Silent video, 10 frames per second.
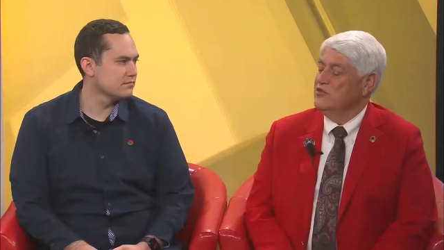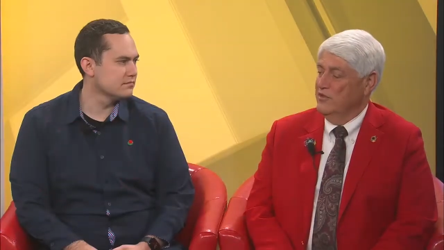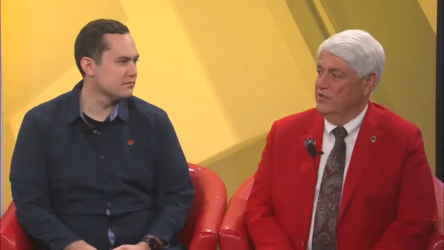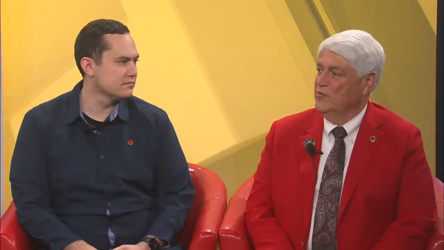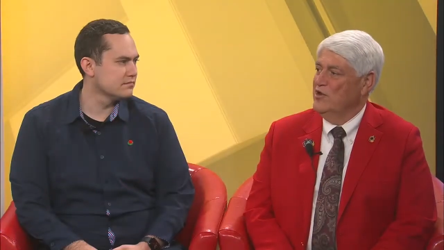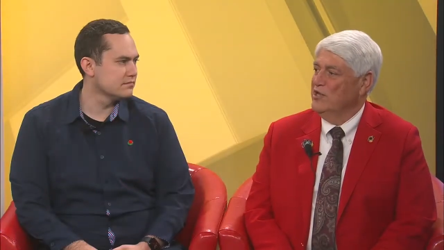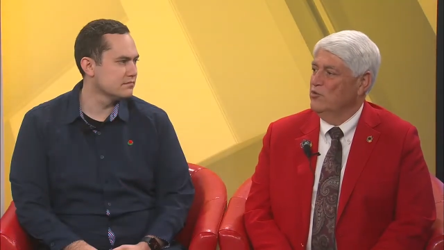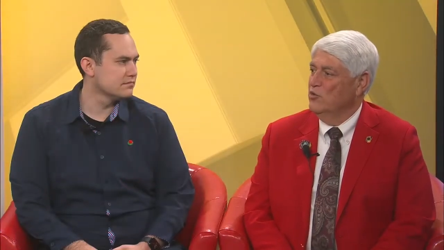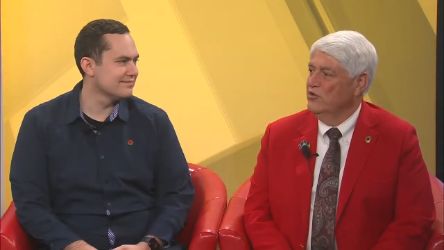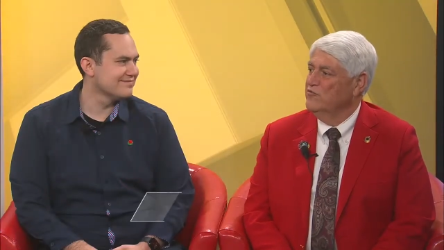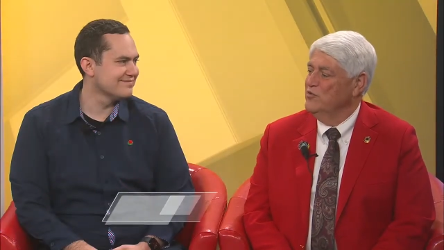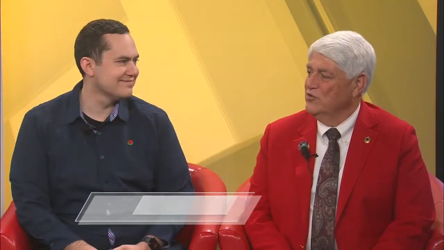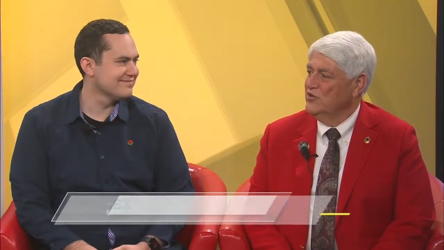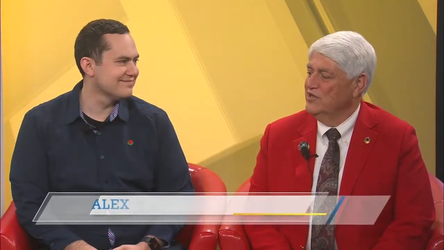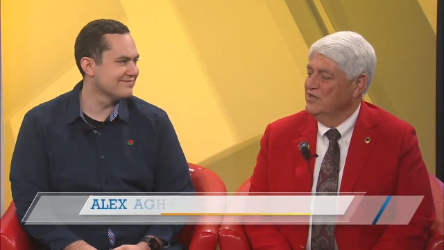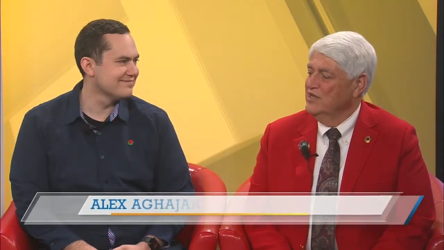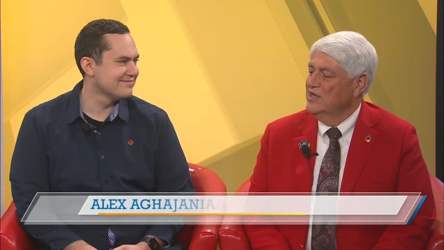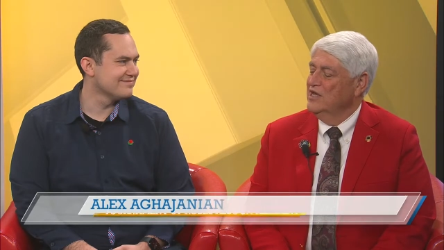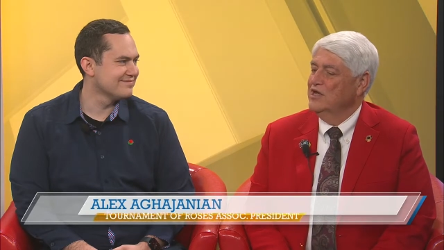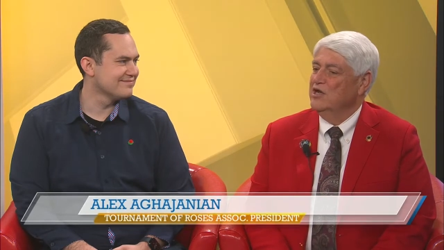Speaker 1: Celebrating a World of Music.
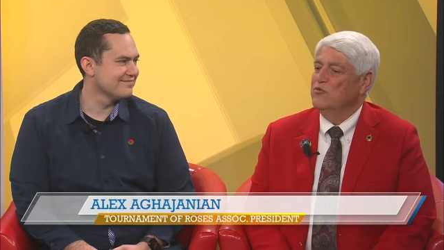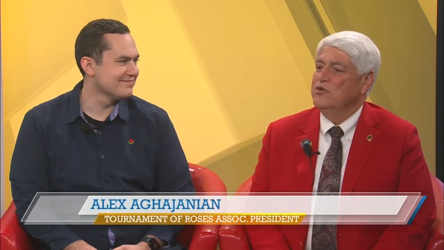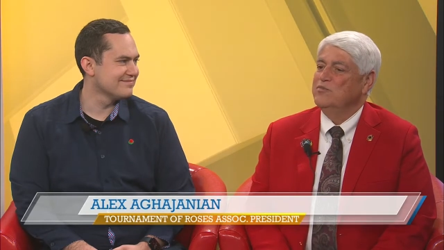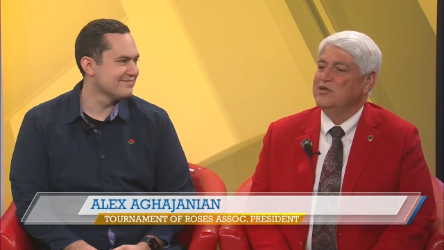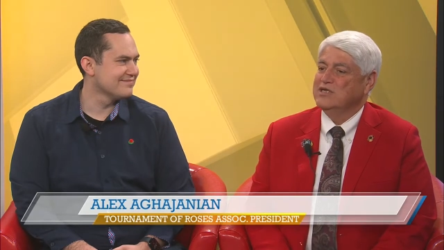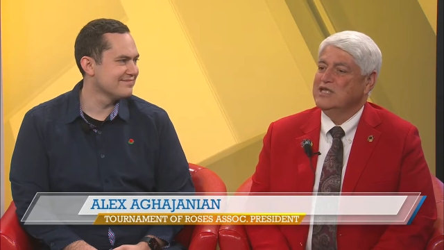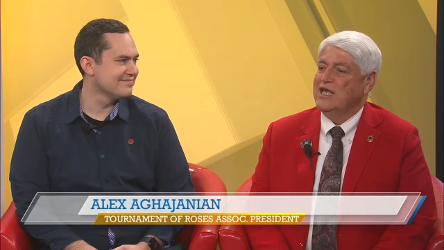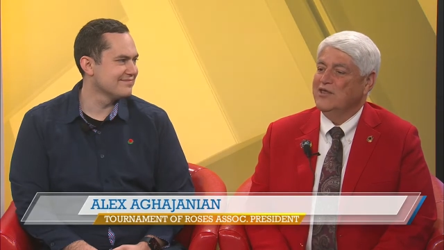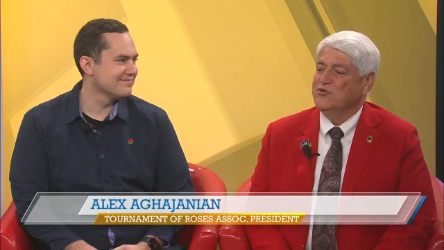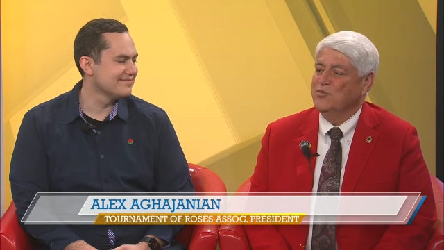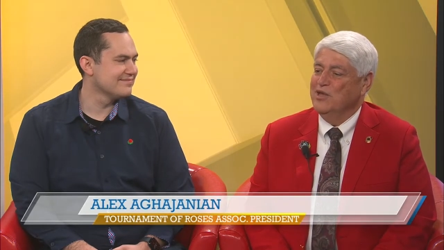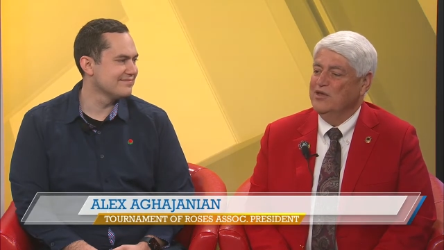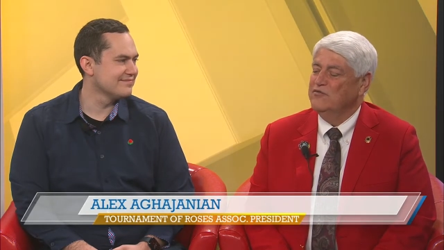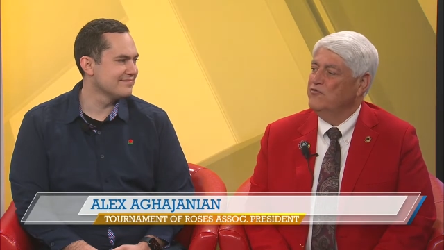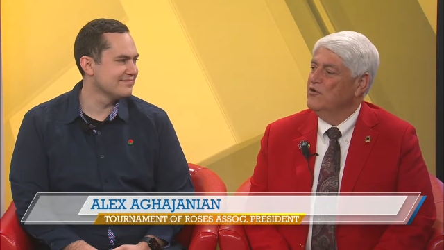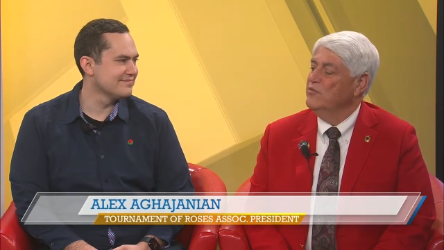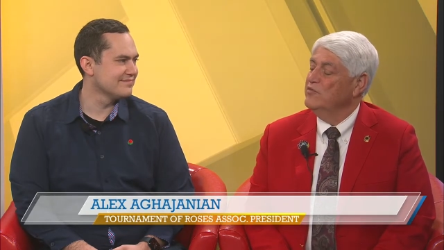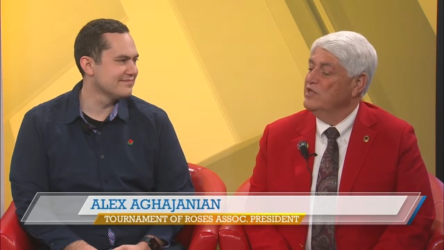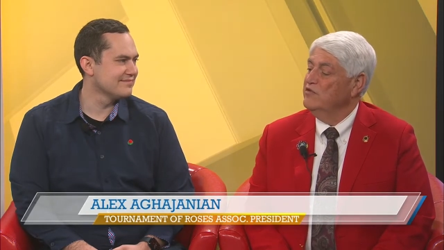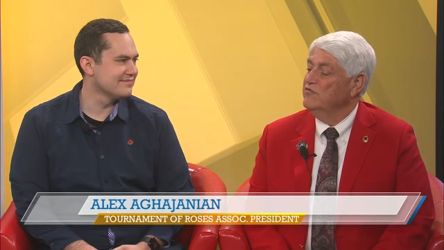Uh, we picked Castle Band
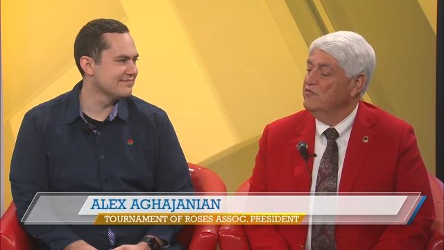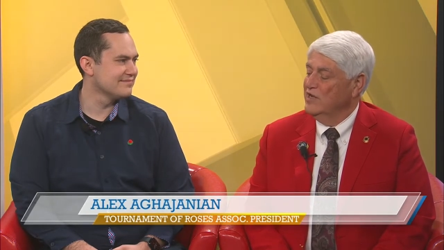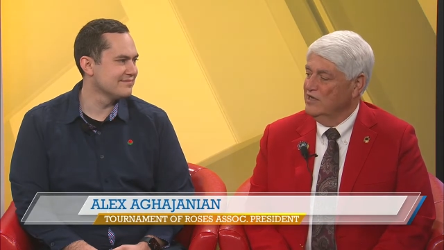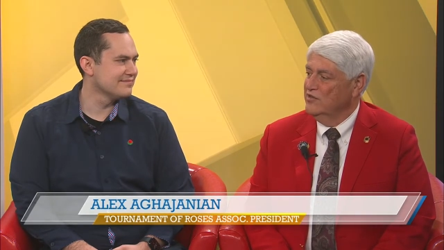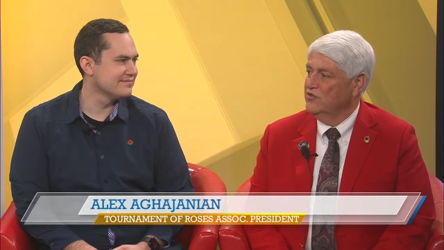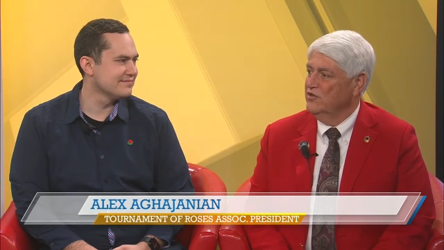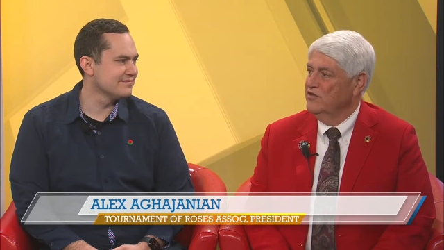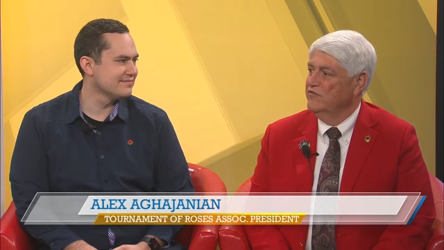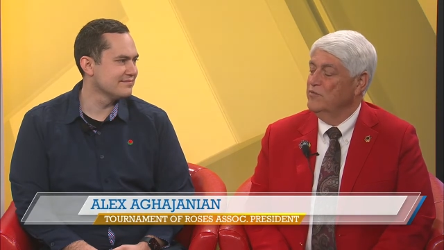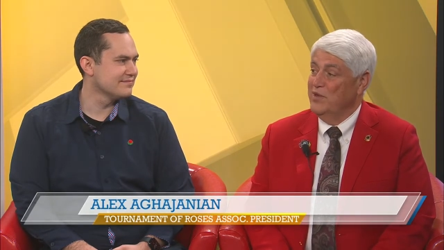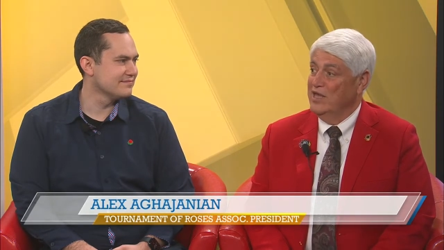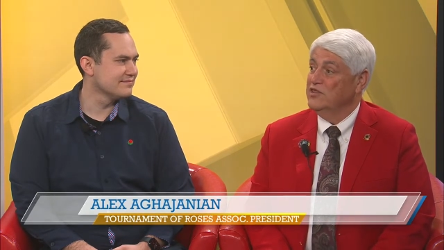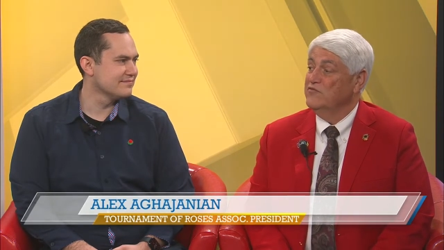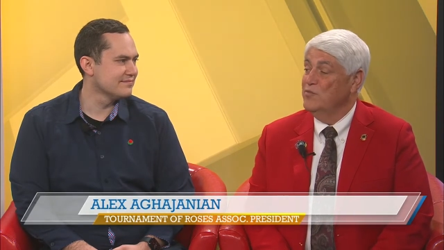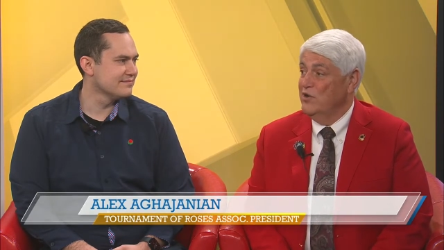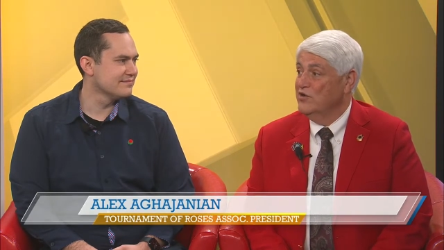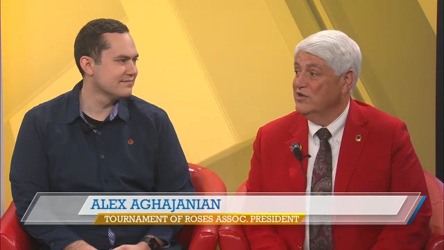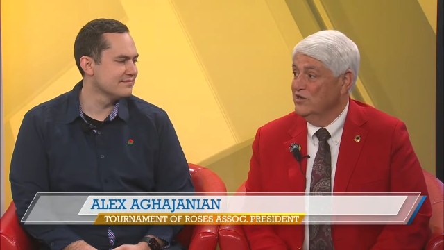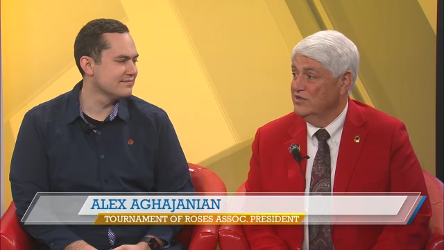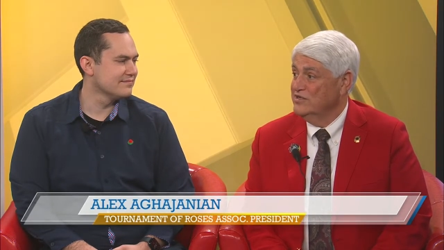from the finalists of the Bands of
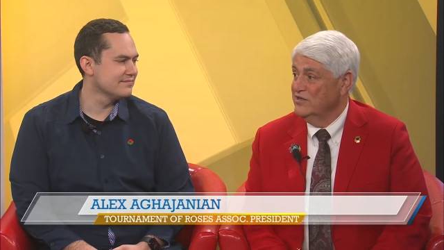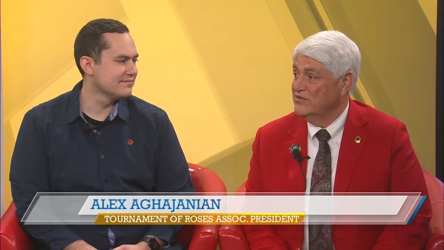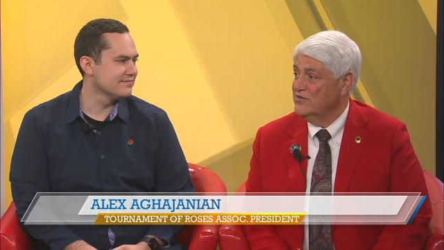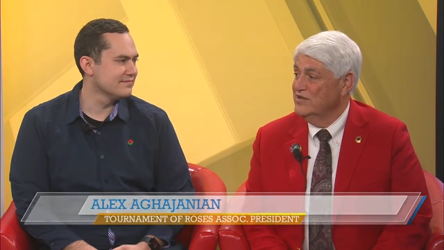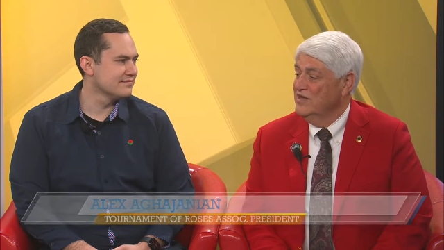America contest.